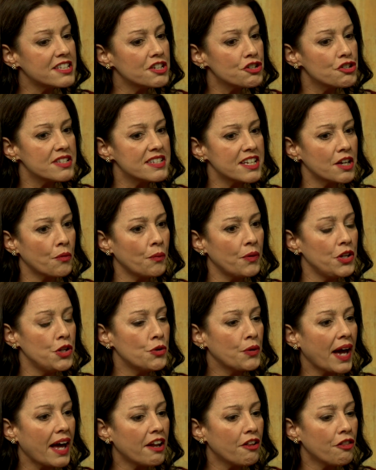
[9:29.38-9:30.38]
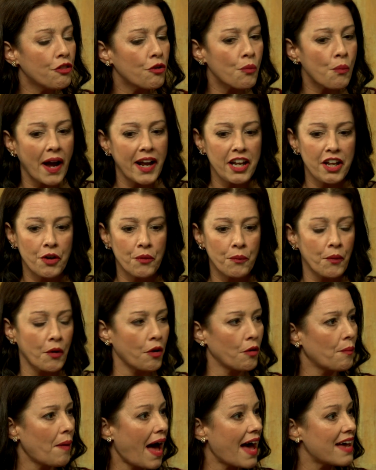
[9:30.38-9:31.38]
interesting, when you get in the writing
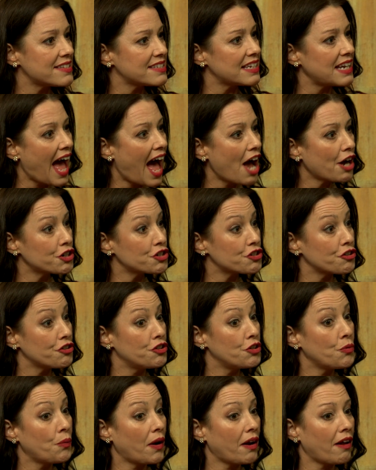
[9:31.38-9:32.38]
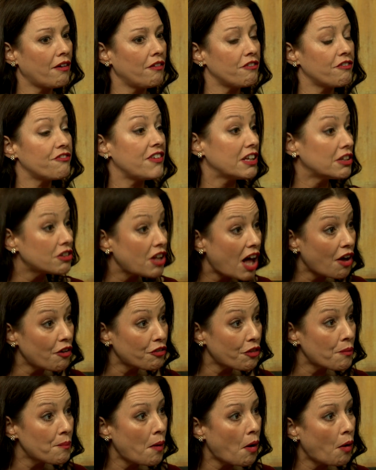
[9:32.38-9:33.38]
room as an actor, you want to feel out
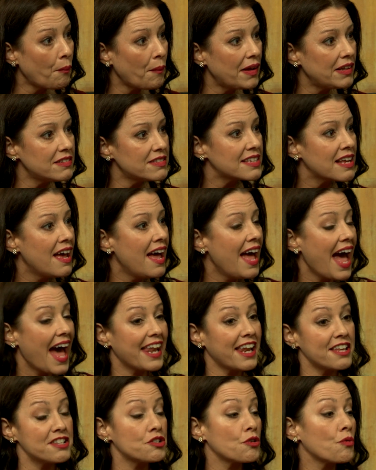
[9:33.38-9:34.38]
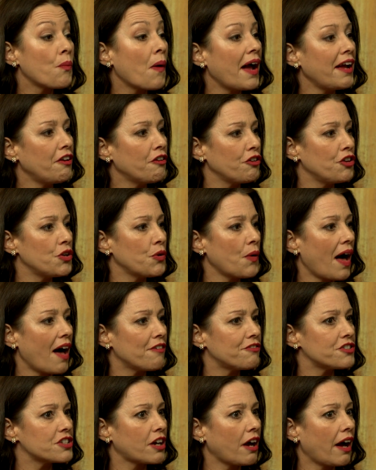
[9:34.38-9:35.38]
the moments, and as a writer, you
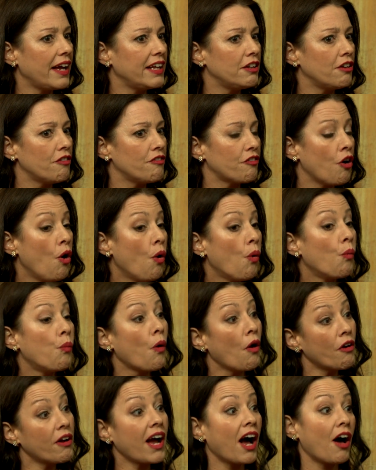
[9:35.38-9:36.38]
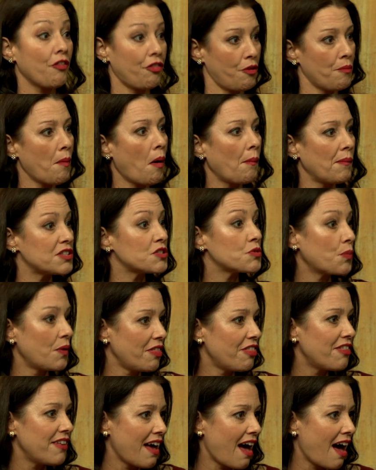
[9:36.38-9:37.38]
have to kind of work out the moments
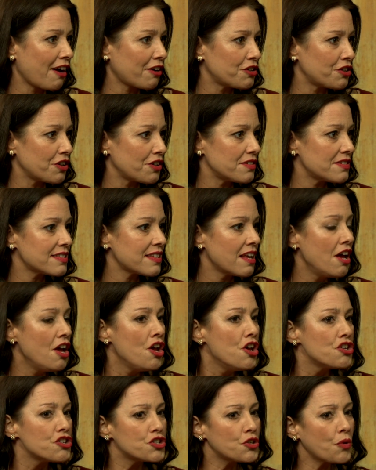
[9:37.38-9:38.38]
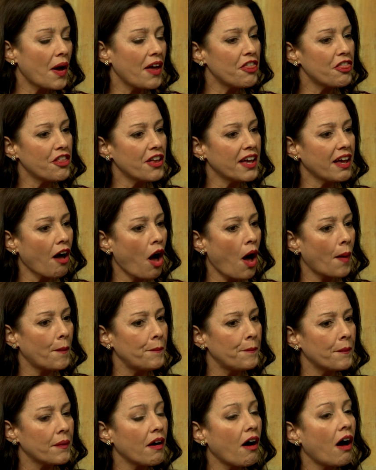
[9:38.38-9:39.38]
with the actors. So I think
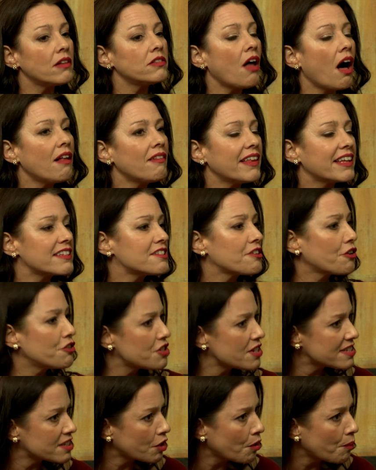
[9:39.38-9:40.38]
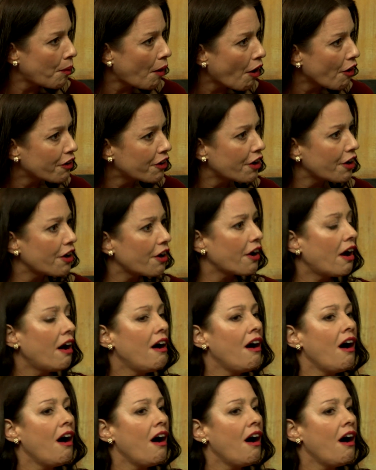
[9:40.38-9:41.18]
a lot like Sarah Jessica Parker,